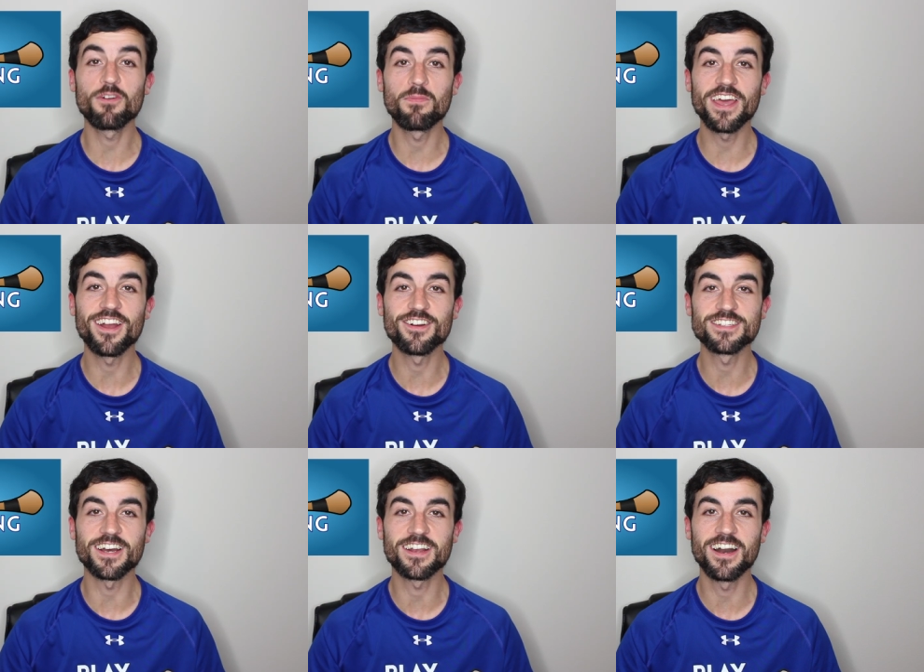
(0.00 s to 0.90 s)

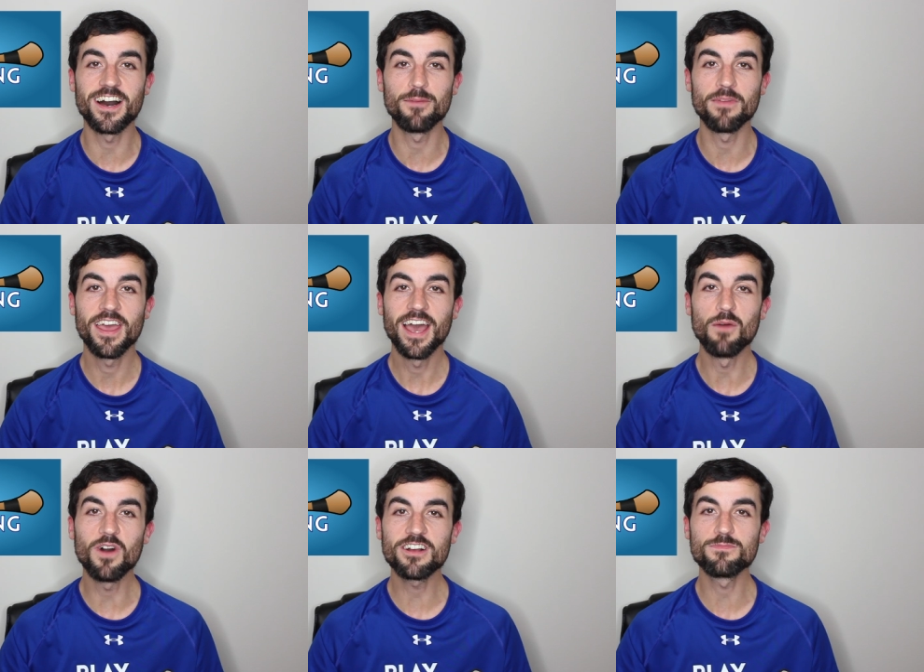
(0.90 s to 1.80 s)
WordPlayHurling.com,
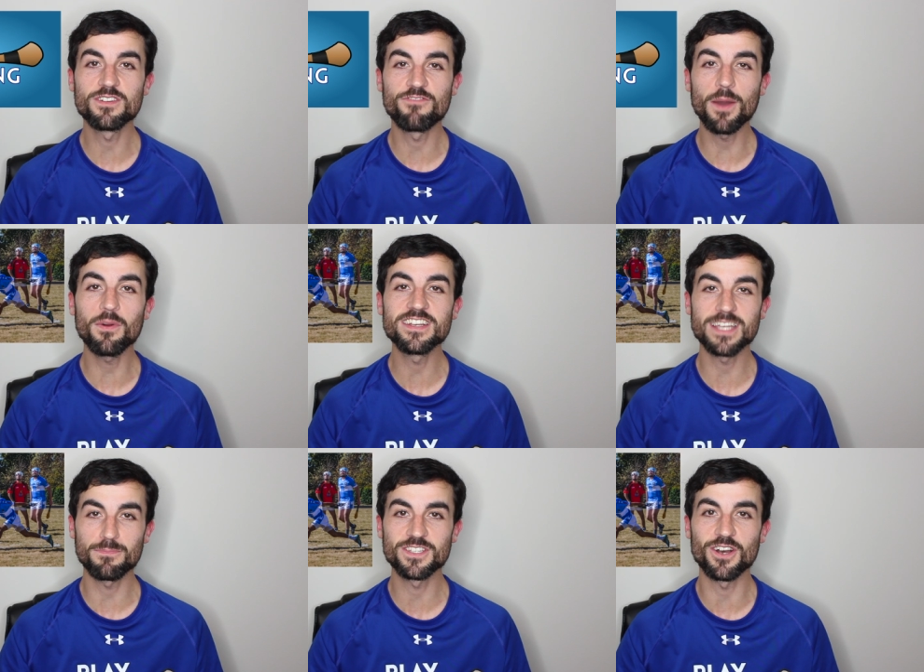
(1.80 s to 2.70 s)
and welcome to February's
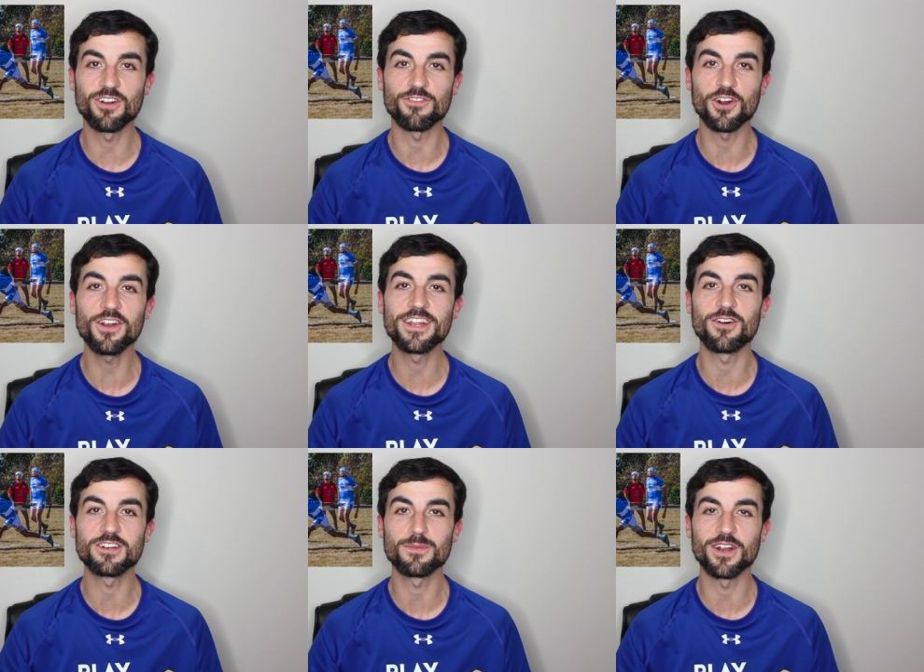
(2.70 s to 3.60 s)
episode of Hurling in
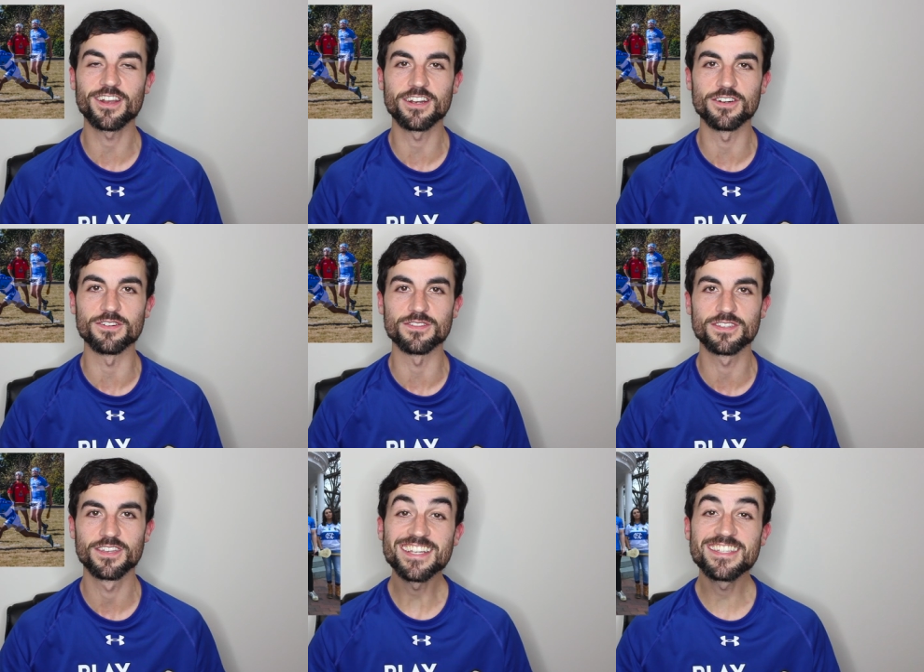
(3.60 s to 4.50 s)
North America
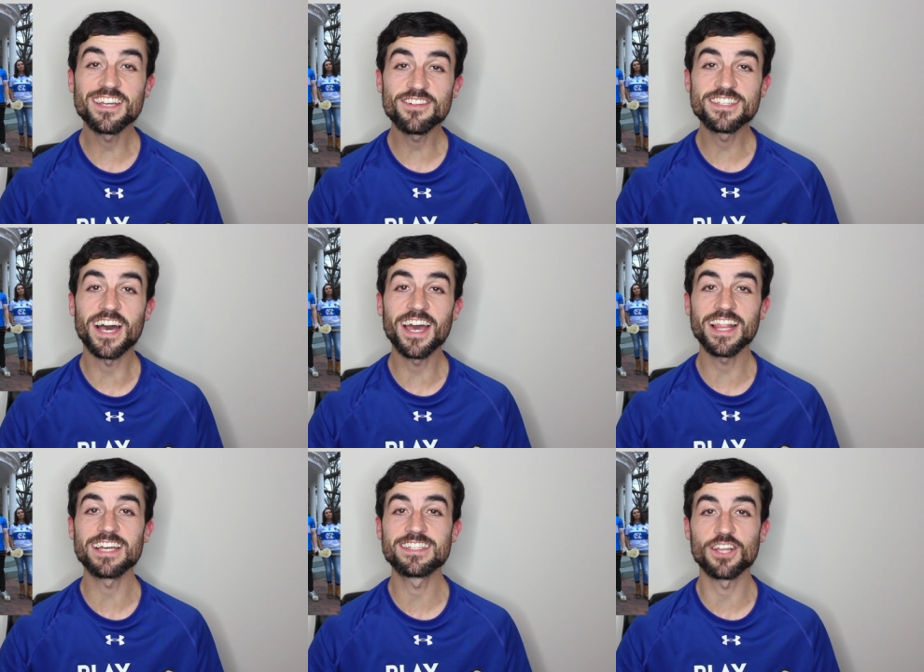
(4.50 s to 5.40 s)
News. This series
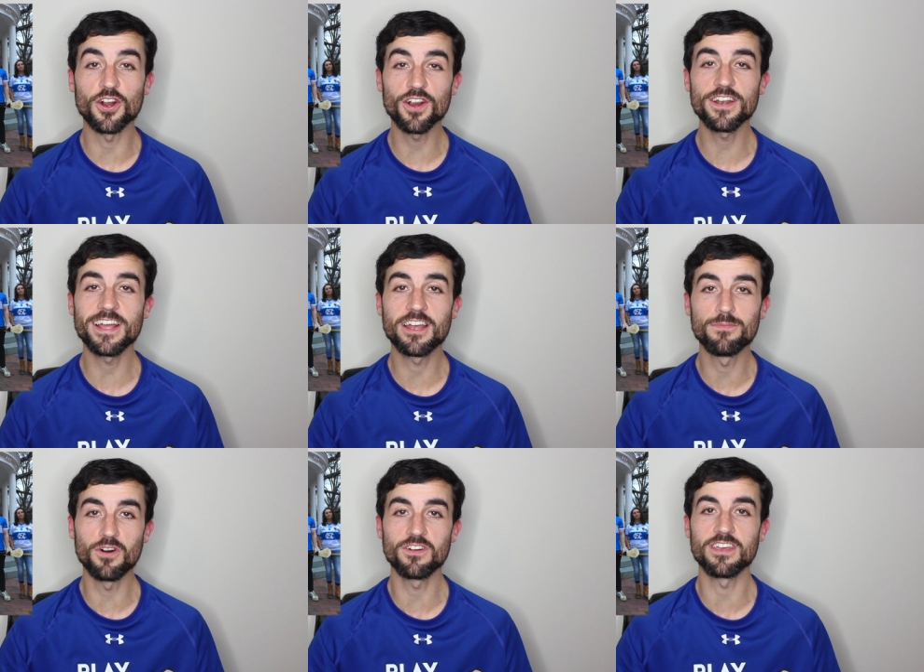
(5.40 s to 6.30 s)
highlights the hurling and
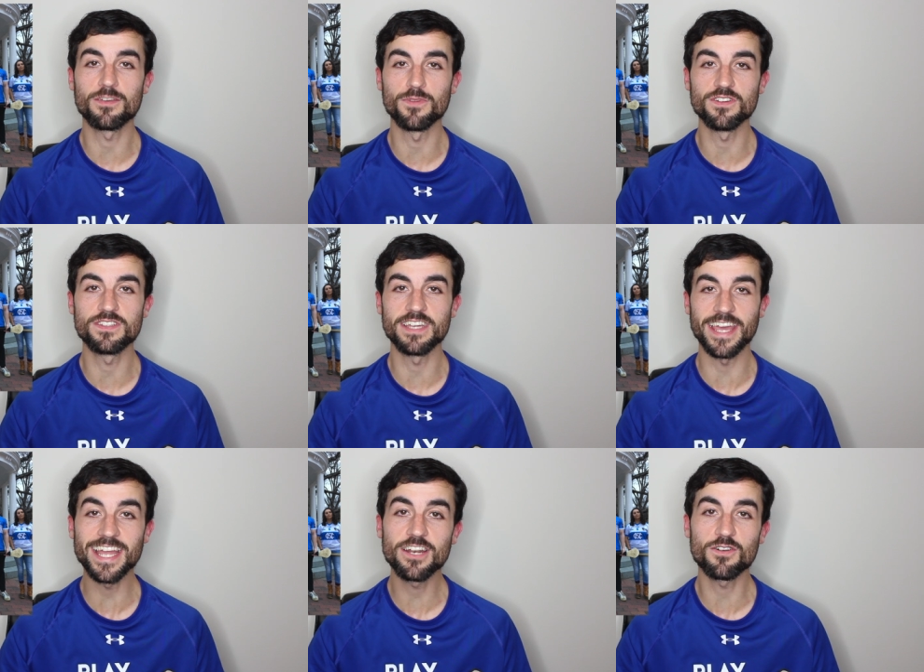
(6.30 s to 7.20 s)
camogie
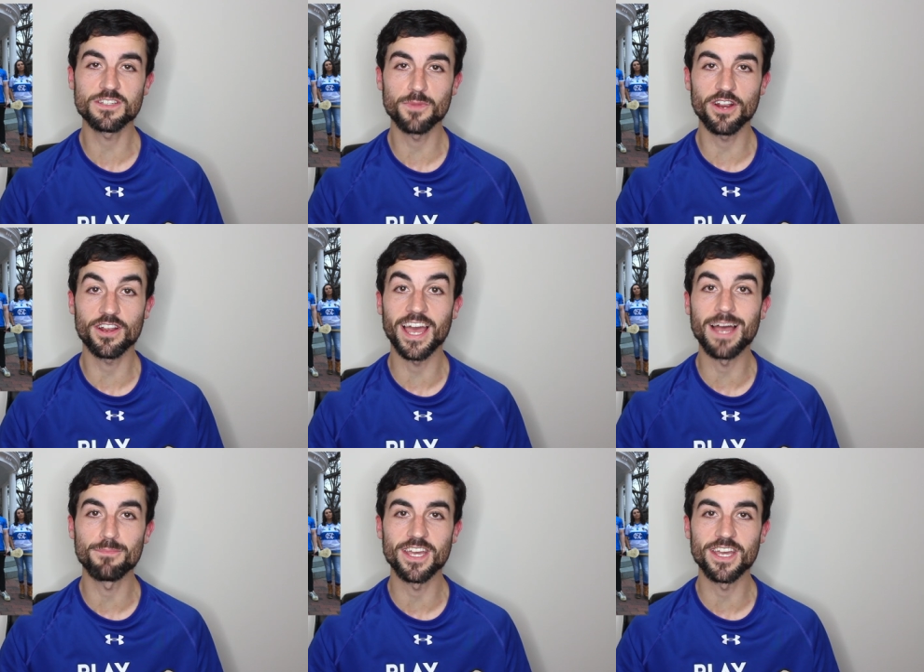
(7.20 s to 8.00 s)
community in North America and